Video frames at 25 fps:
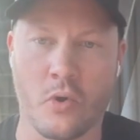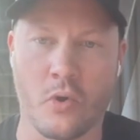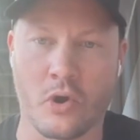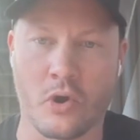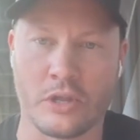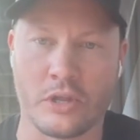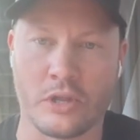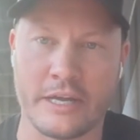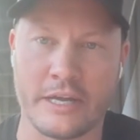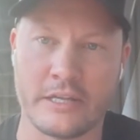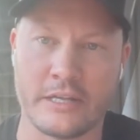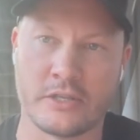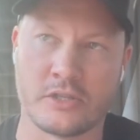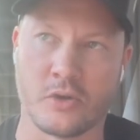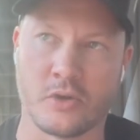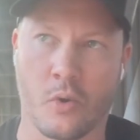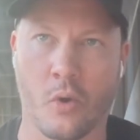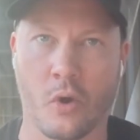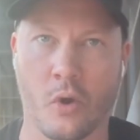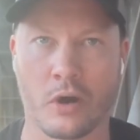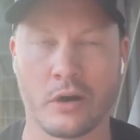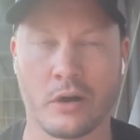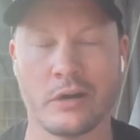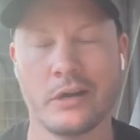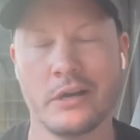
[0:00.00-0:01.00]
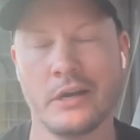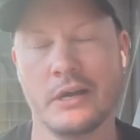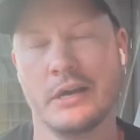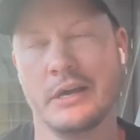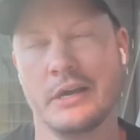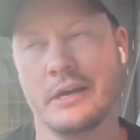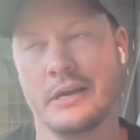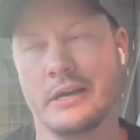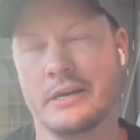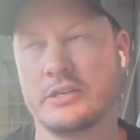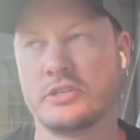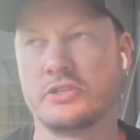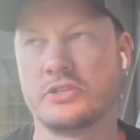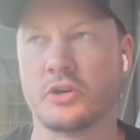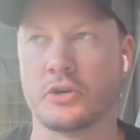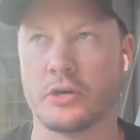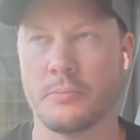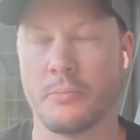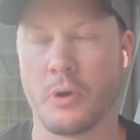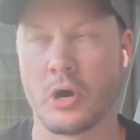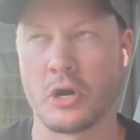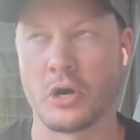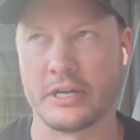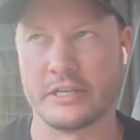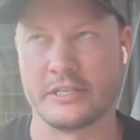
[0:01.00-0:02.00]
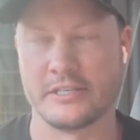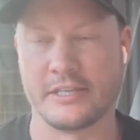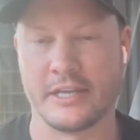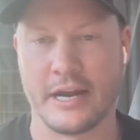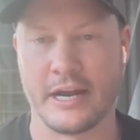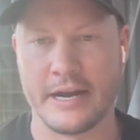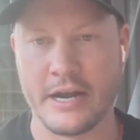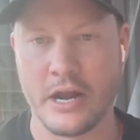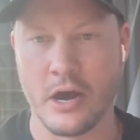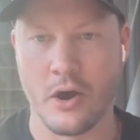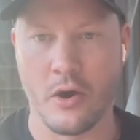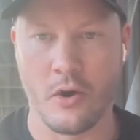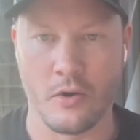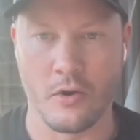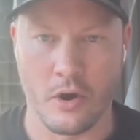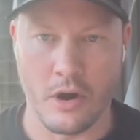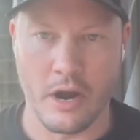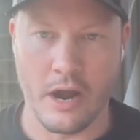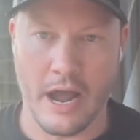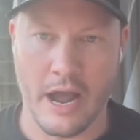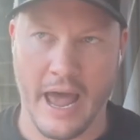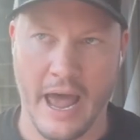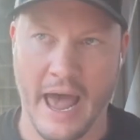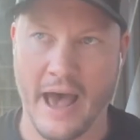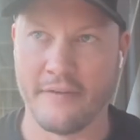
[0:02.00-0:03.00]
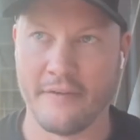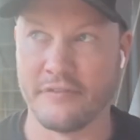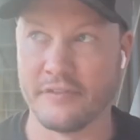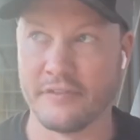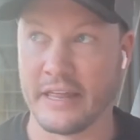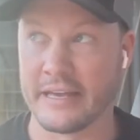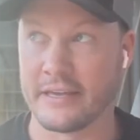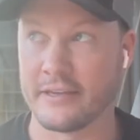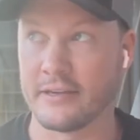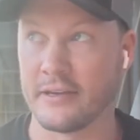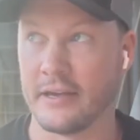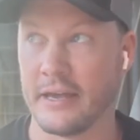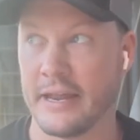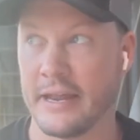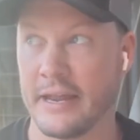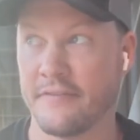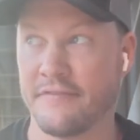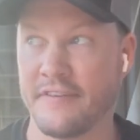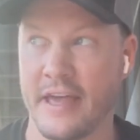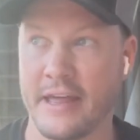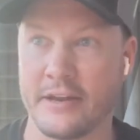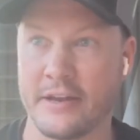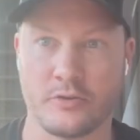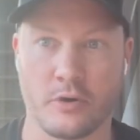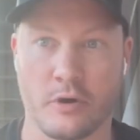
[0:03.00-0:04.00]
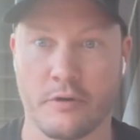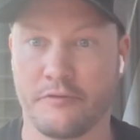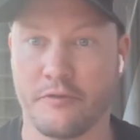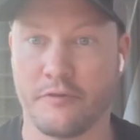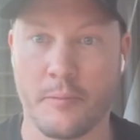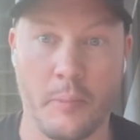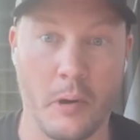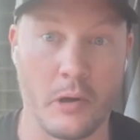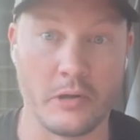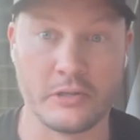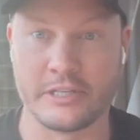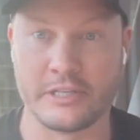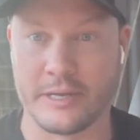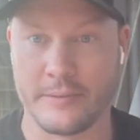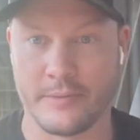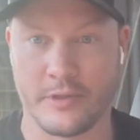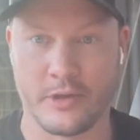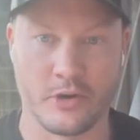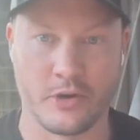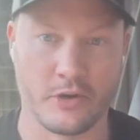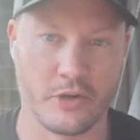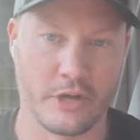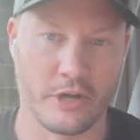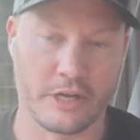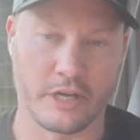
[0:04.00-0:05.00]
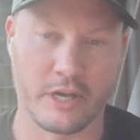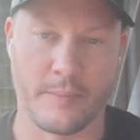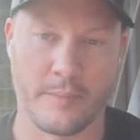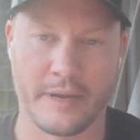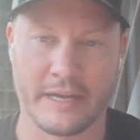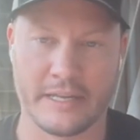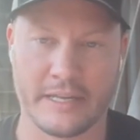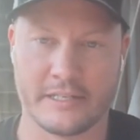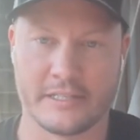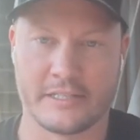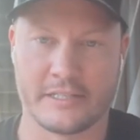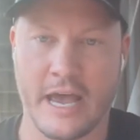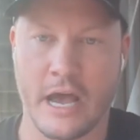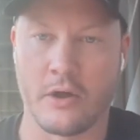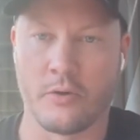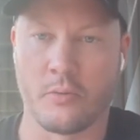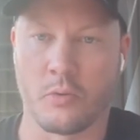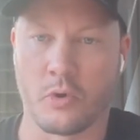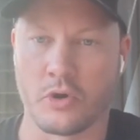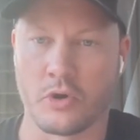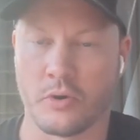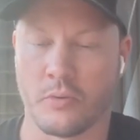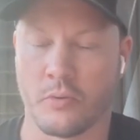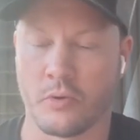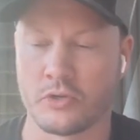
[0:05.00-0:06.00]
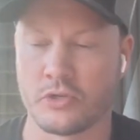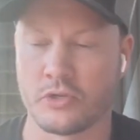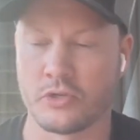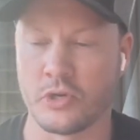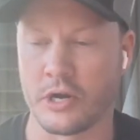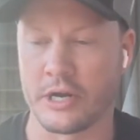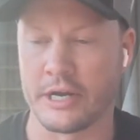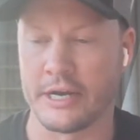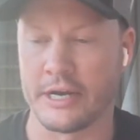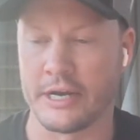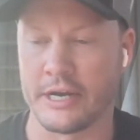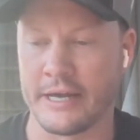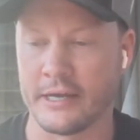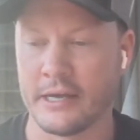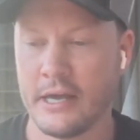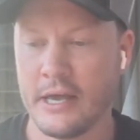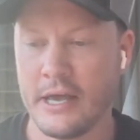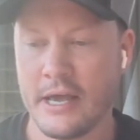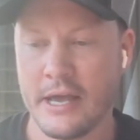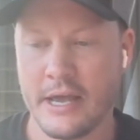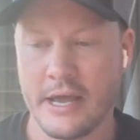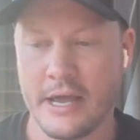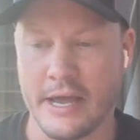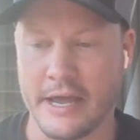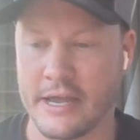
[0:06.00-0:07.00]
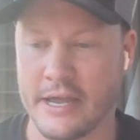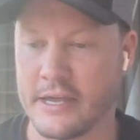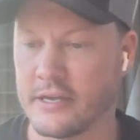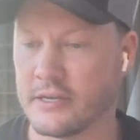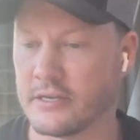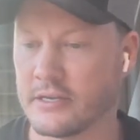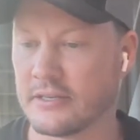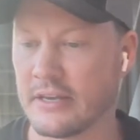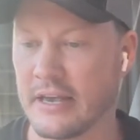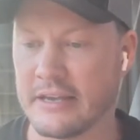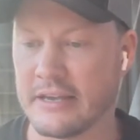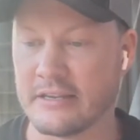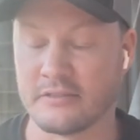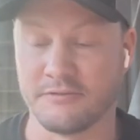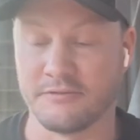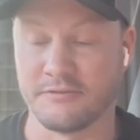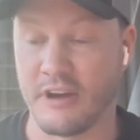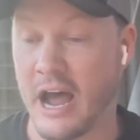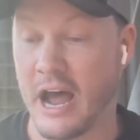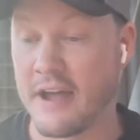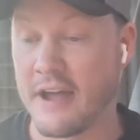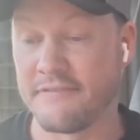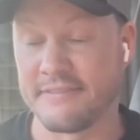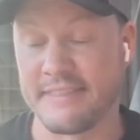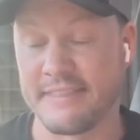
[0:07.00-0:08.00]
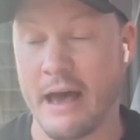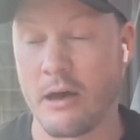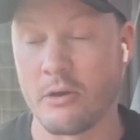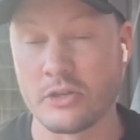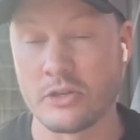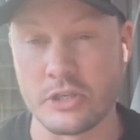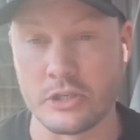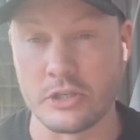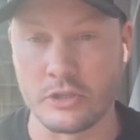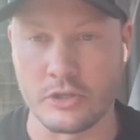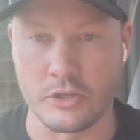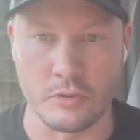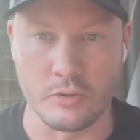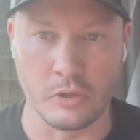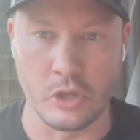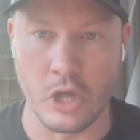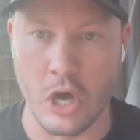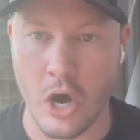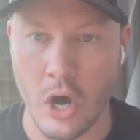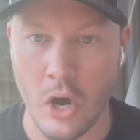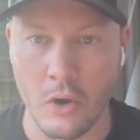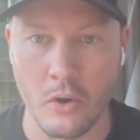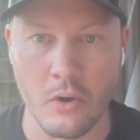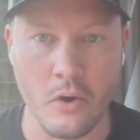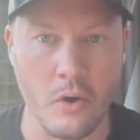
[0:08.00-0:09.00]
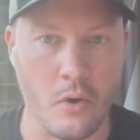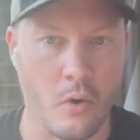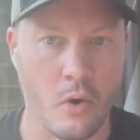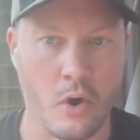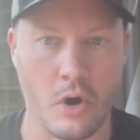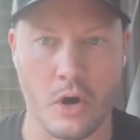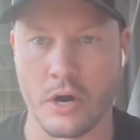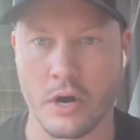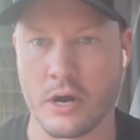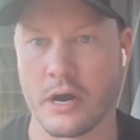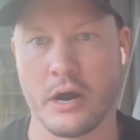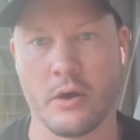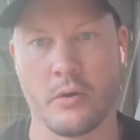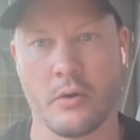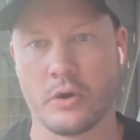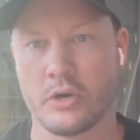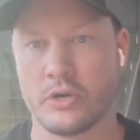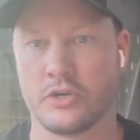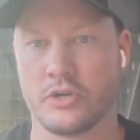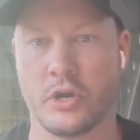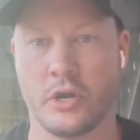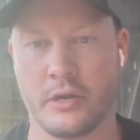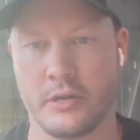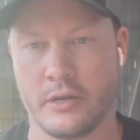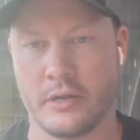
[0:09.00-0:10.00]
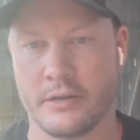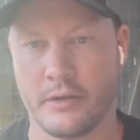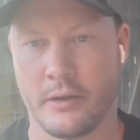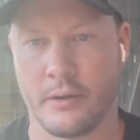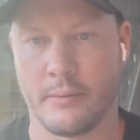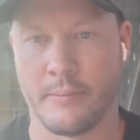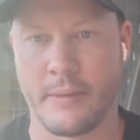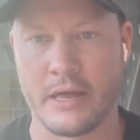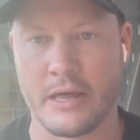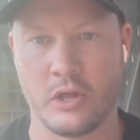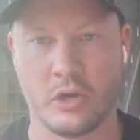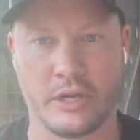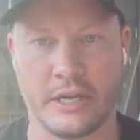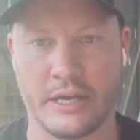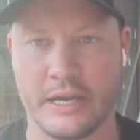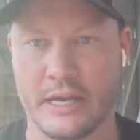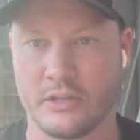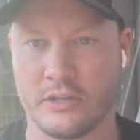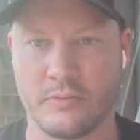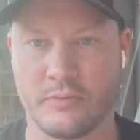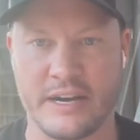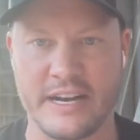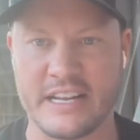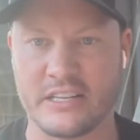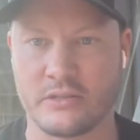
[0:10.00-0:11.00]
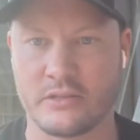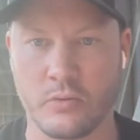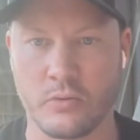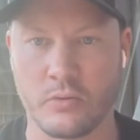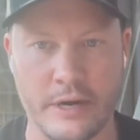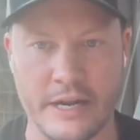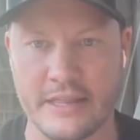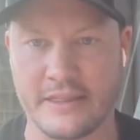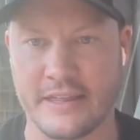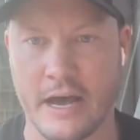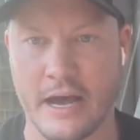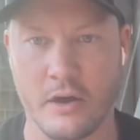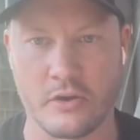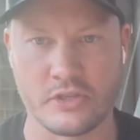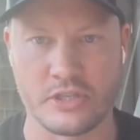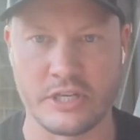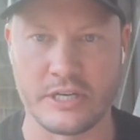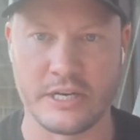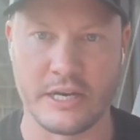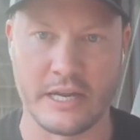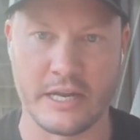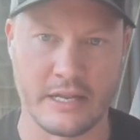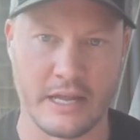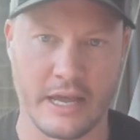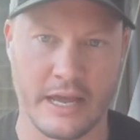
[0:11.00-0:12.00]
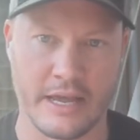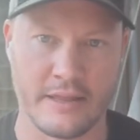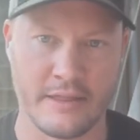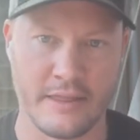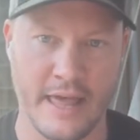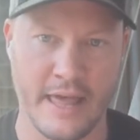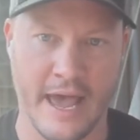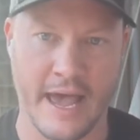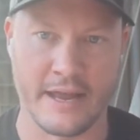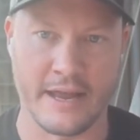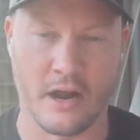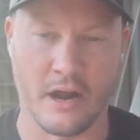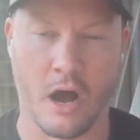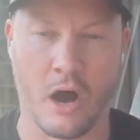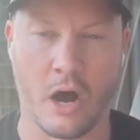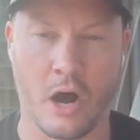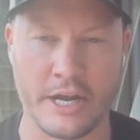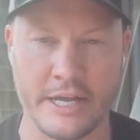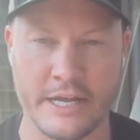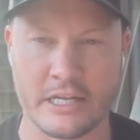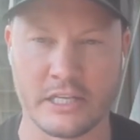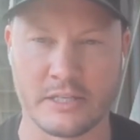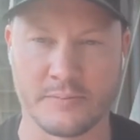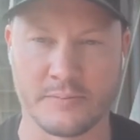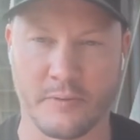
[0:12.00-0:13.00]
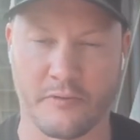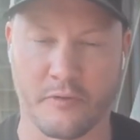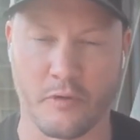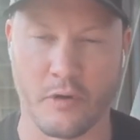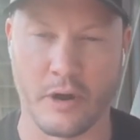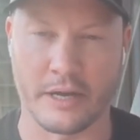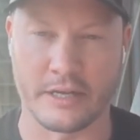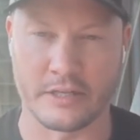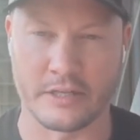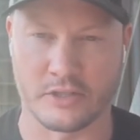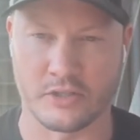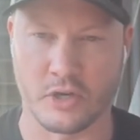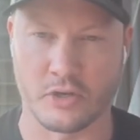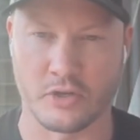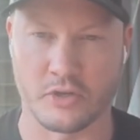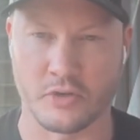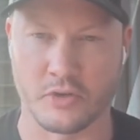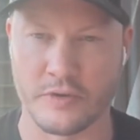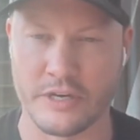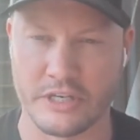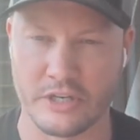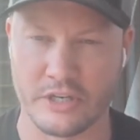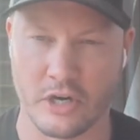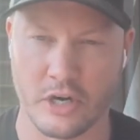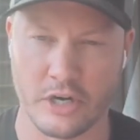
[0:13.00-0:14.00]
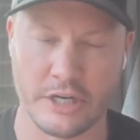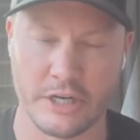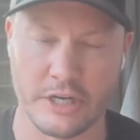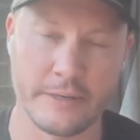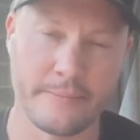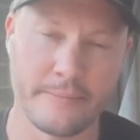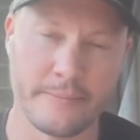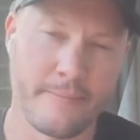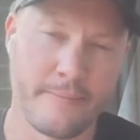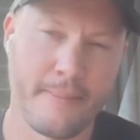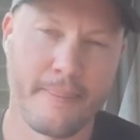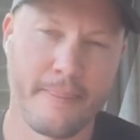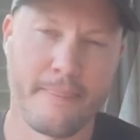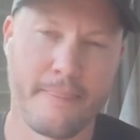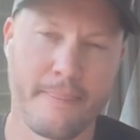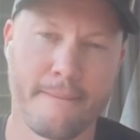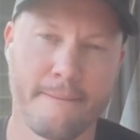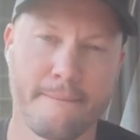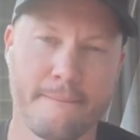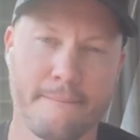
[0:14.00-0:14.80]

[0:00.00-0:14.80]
in New Orleans or certain markets that I know or have like an event or a football team that are like coming into town we're targeting. Is 5,000 too low, or am I looking at 20,000 in that audience before I can start to retarget?